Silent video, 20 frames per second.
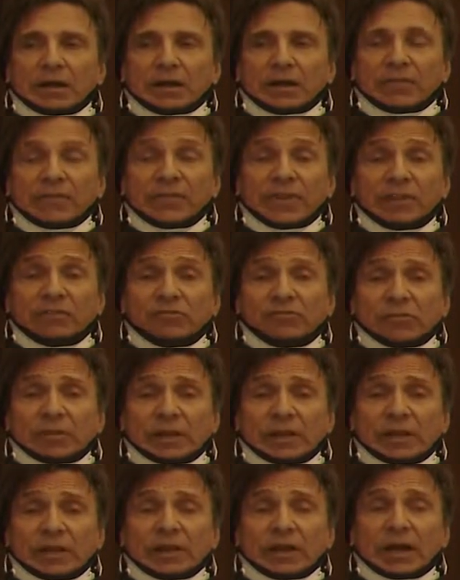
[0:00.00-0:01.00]

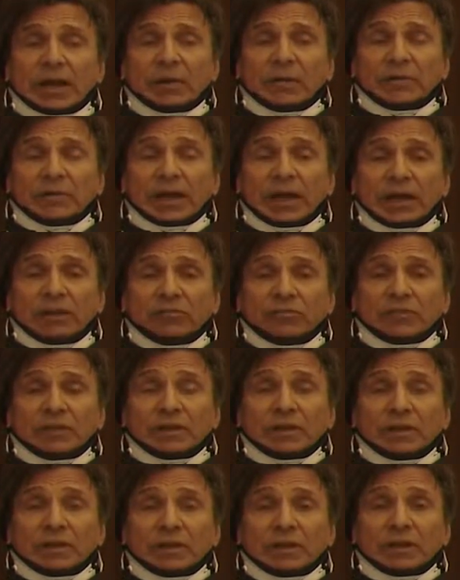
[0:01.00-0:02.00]
eventually I was actually